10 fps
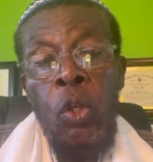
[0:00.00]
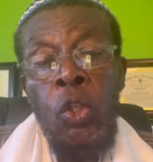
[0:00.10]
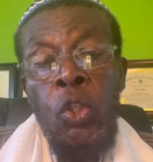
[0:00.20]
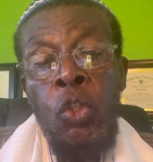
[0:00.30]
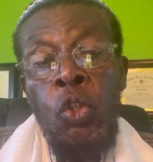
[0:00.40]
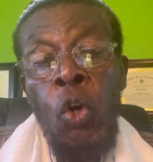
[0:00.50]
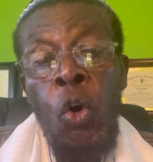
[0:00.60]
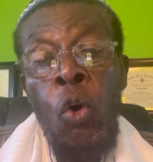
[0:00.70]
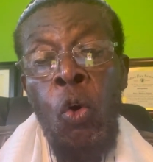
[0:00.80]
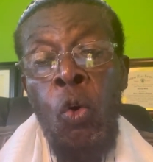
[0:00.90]

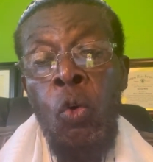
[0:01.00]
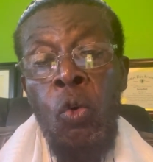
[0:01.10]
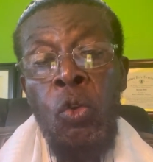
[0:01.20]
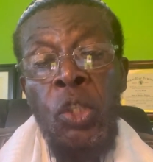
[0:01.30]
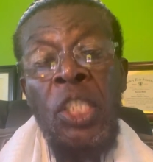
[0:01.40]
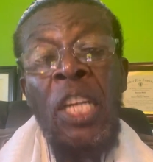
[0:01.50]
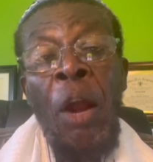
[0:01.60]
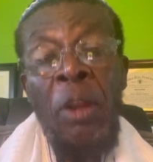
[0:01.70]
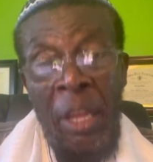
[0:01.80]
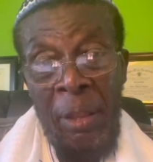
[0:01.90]
so
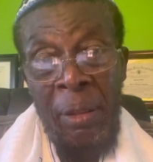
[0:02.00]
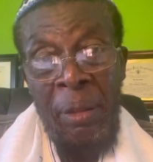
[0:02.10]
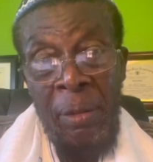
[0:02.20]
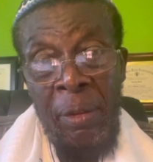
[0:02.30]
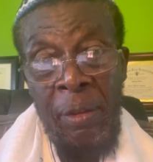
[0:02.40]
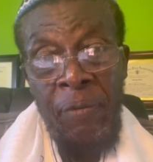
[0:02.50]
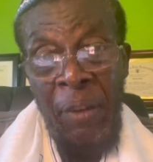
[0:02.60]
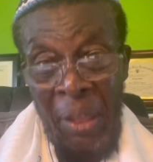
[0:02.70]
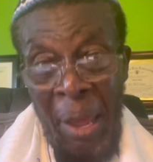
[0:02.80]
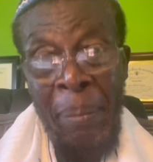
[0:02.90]
sorry
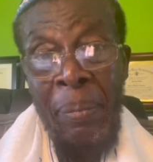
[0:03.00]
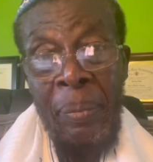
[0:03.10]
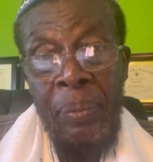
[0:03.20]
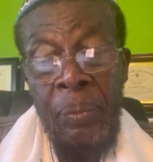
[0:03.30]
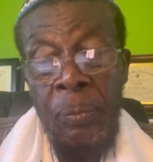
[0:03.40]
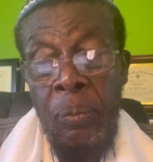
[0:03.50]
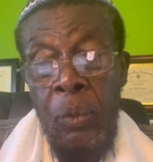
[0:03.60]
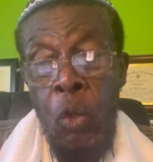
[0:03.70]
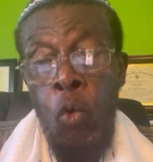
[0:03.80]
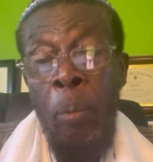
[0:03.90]
for them
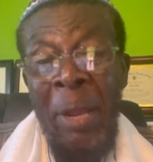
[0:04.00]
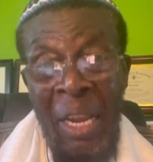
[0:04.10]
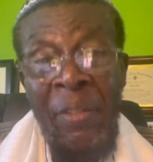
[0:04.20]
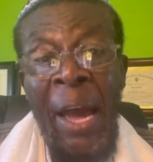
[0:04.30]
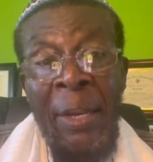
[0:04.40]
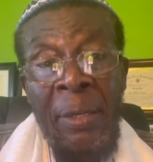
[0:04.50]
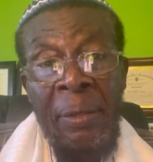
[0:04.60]
who believe that.